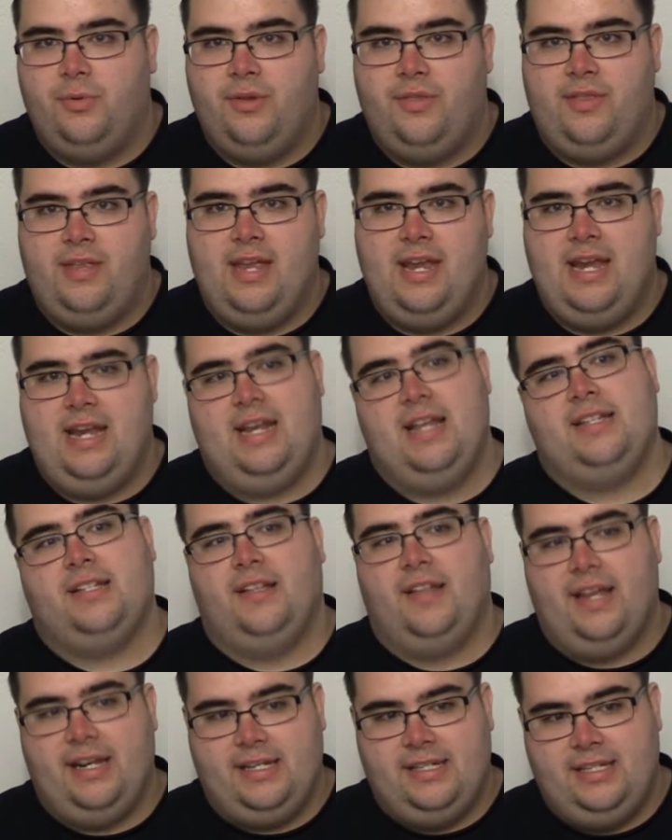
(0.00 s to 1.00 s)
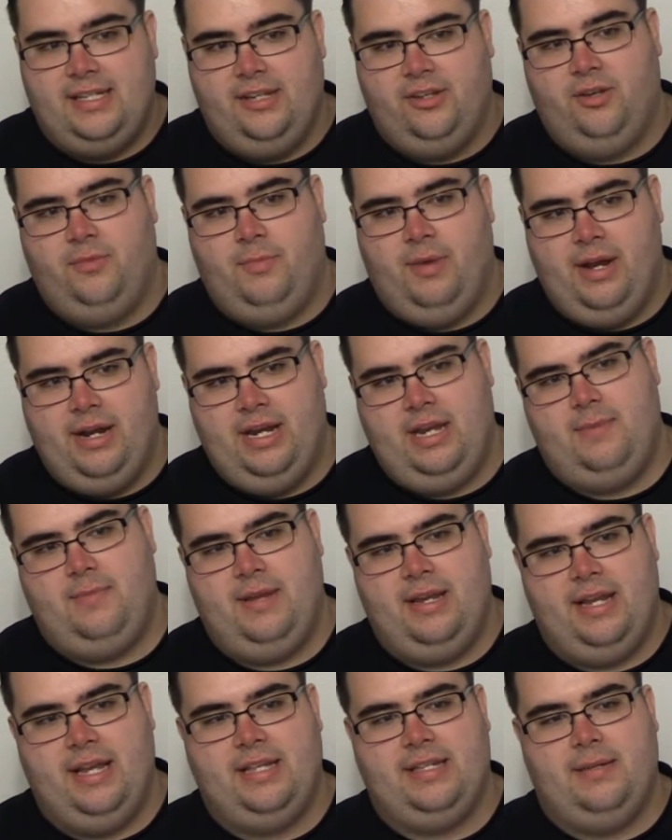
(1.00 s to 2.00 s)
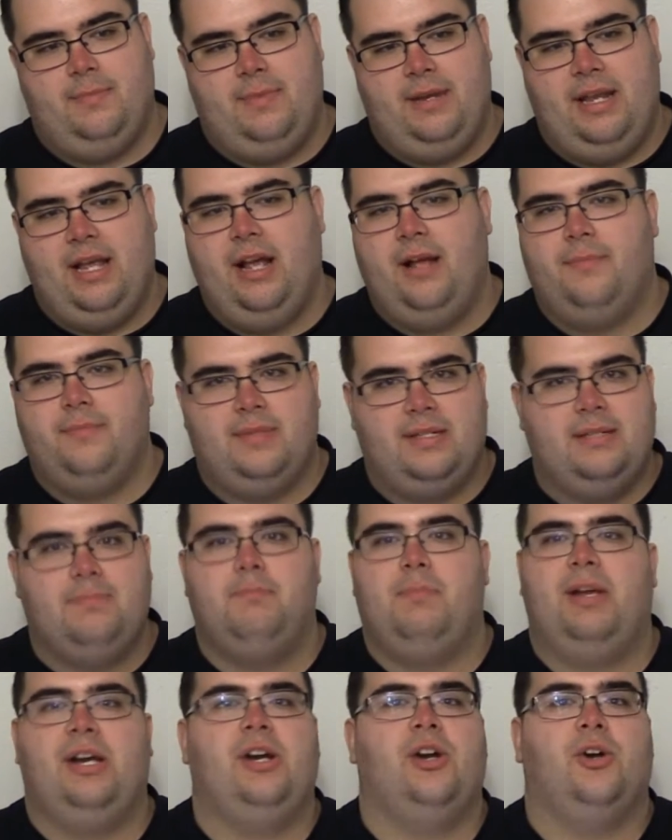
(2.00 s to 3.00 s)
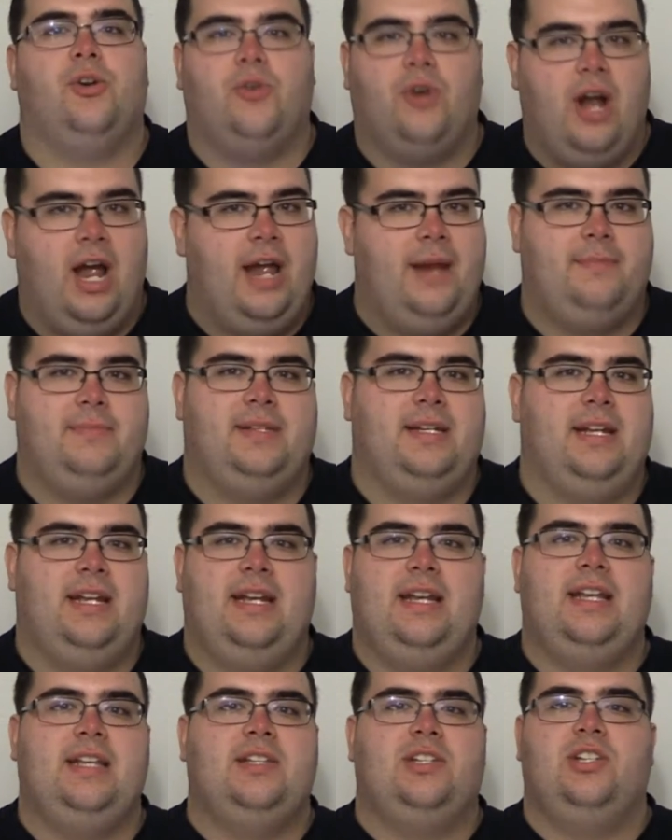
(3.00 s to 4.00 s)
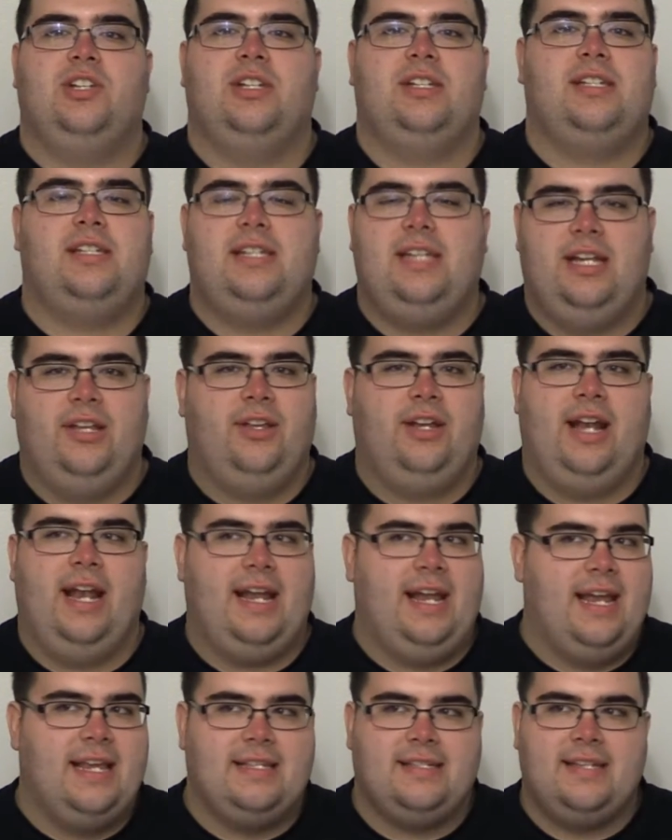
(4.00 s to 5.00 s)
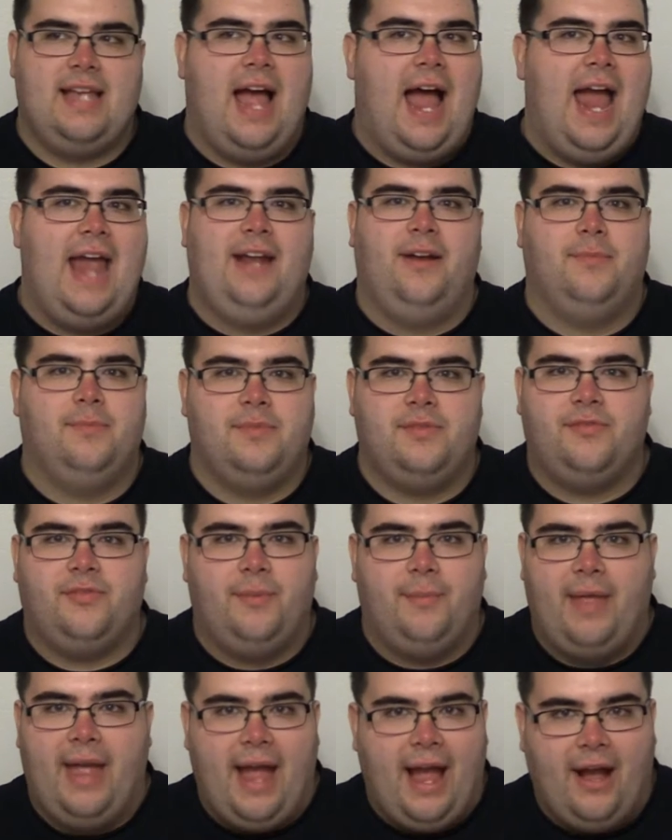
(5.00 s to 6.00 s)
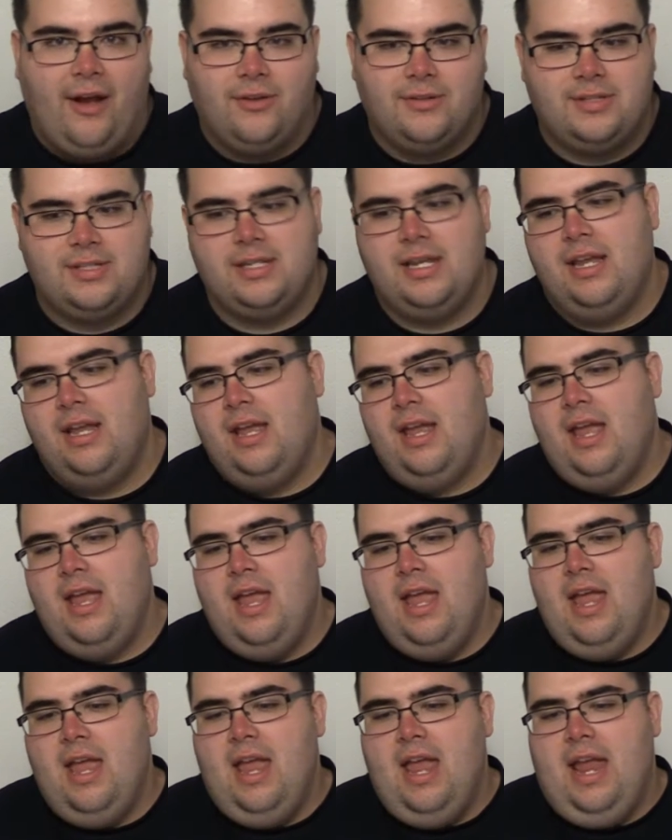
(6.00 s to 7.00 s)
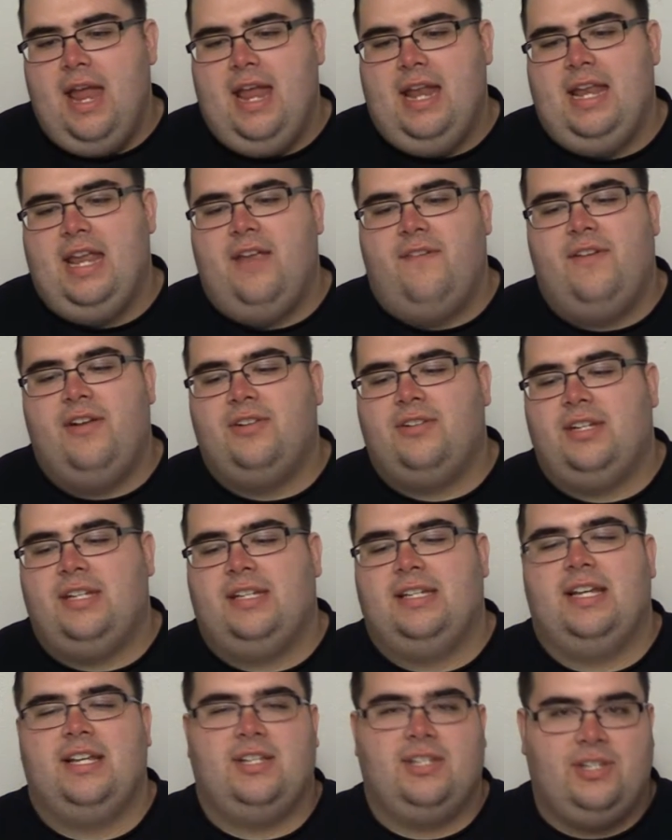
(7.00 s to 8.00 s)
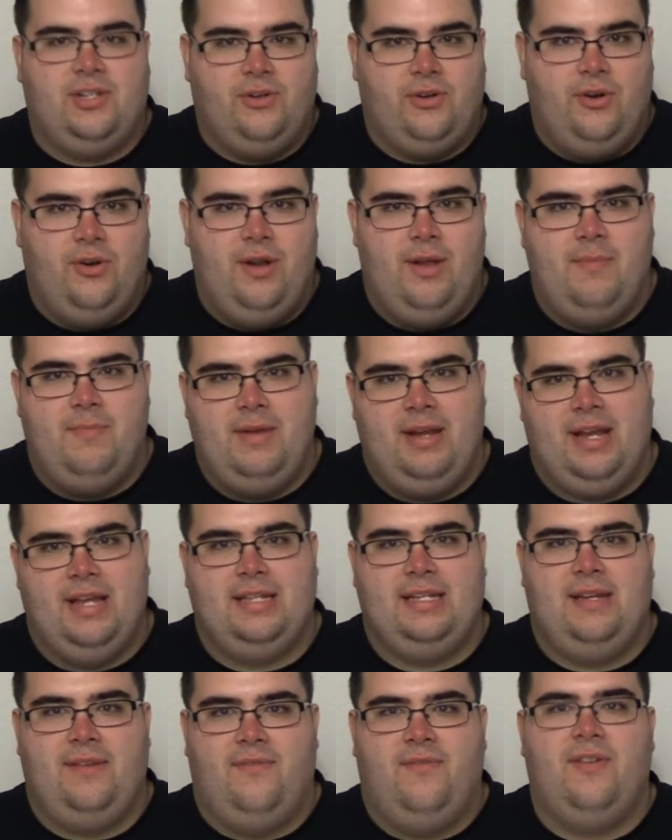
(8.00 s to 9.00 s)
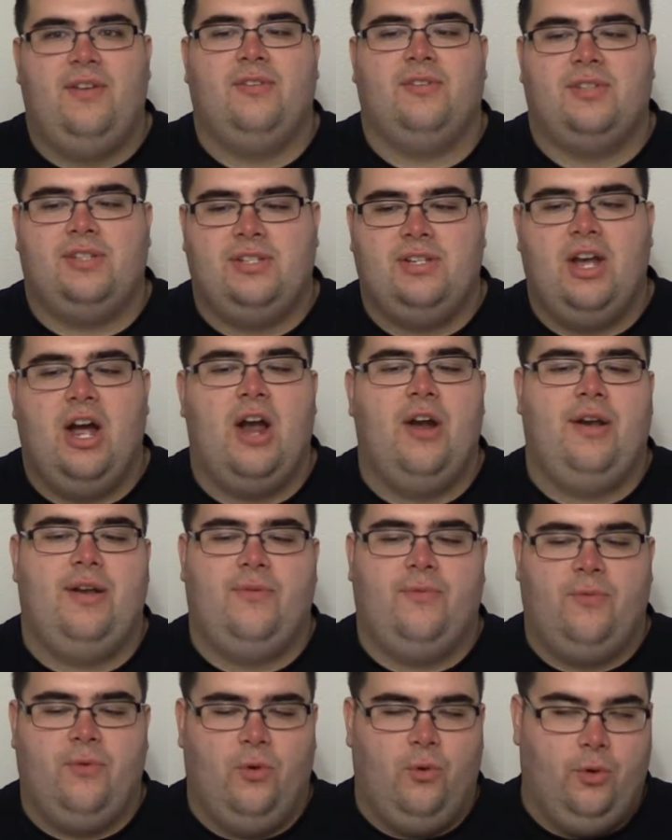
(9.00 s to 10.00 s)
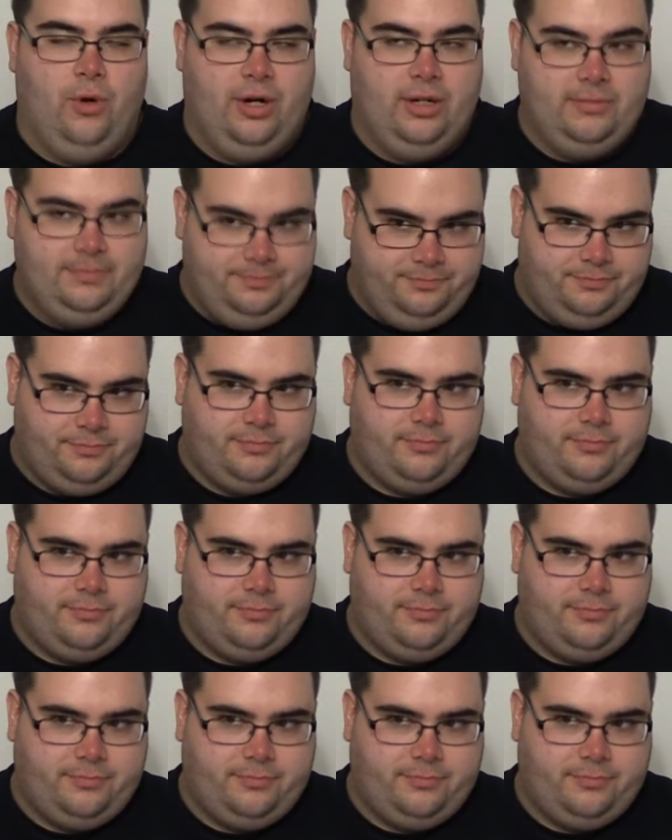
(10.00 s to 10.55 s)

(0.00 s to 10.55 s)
with it. He doesn't like stealing money because it becomes bigger crimes than it is just stealing, I guess, items from the house. And he eventually says screw it because he feels sorry for